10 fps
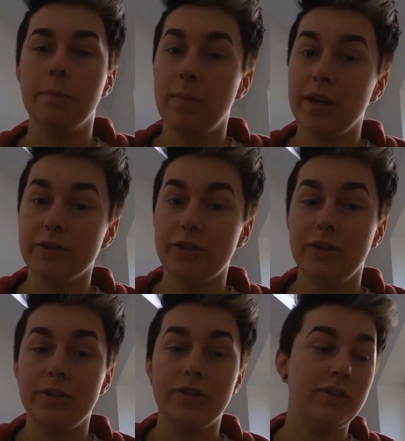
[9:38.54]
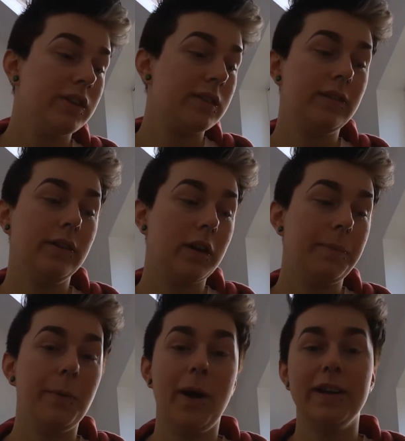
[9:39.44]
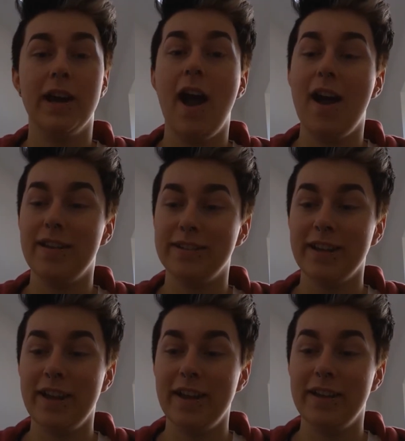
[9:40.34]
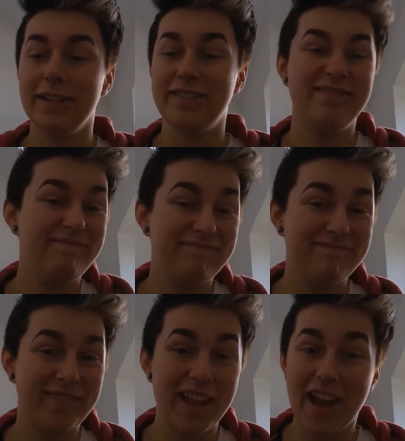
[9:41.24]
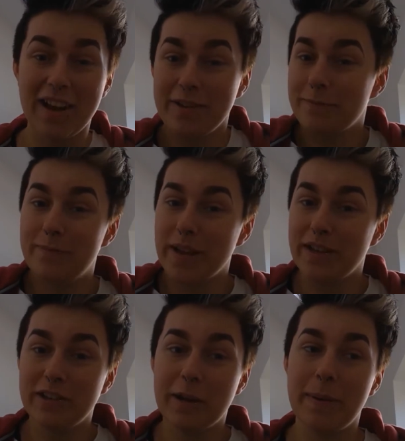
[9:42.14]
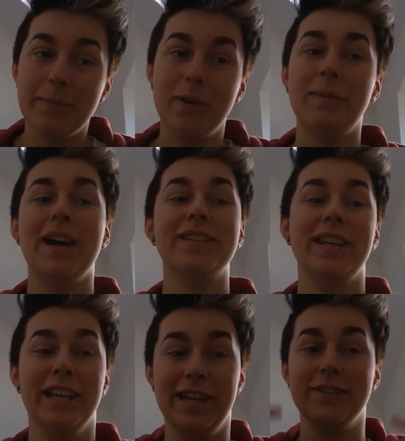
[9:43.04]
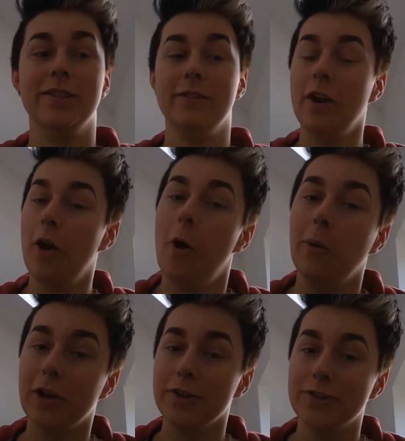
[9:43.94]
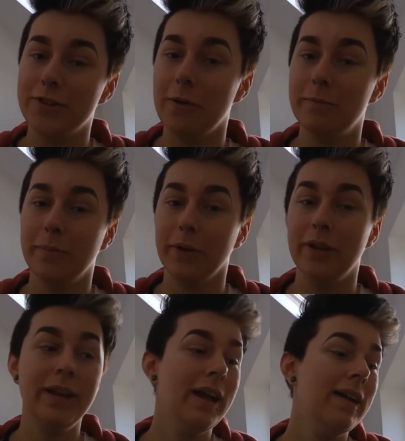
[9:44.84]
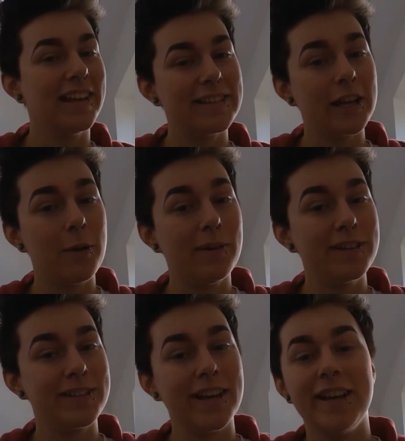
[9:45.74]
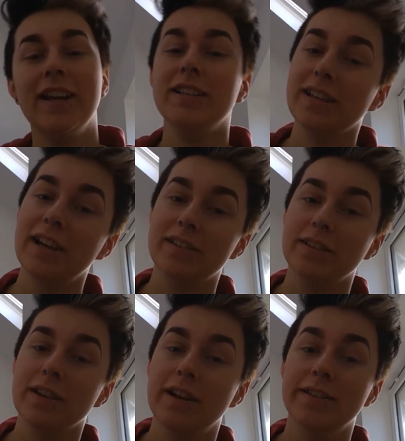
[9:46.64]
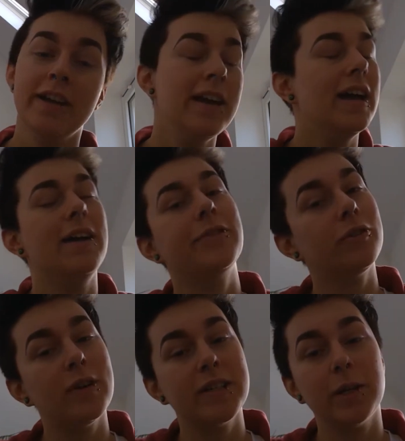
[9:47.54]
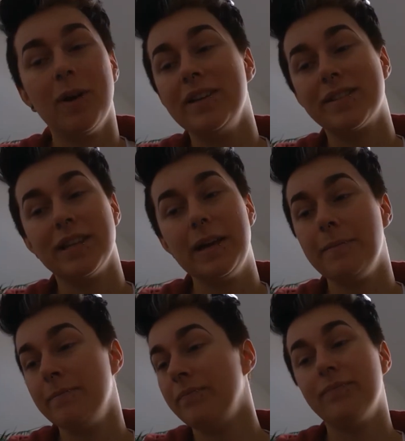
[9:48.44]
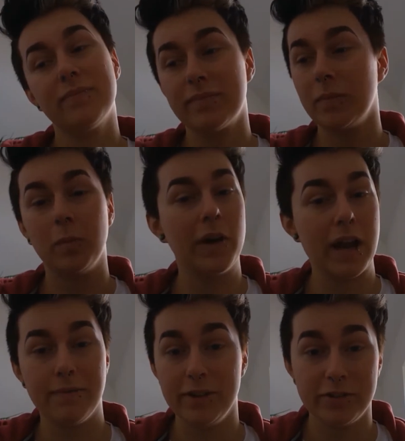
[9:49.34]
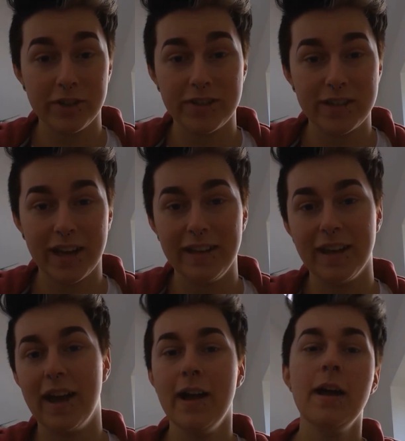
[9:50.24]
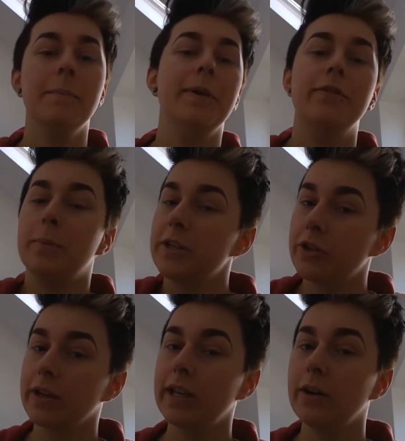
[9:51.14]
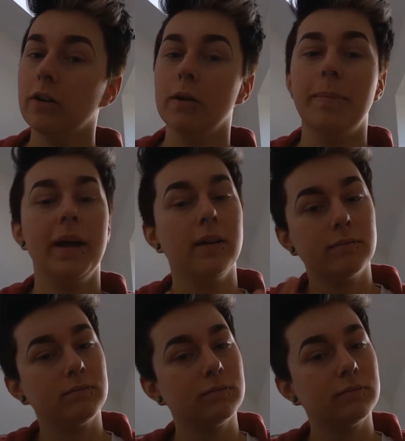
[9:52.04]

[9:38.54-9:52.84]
male shoes just look a bit wider and they kind of make you look a bit more masculine as a whole ensemble. The last thing I want to say is exercise. If you're already quite slim, whatever, just stay there. But if you're a bit chunky or a bit,